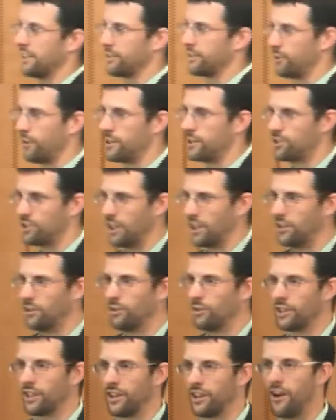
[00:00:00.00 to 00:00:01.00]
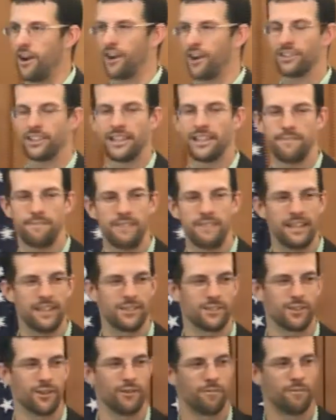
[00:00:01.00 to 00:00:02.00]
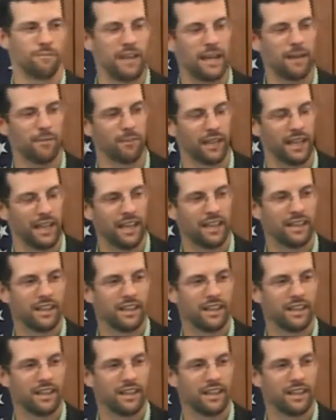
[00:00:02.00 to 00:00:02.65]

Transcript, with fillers: Christian who can hardly feed his own family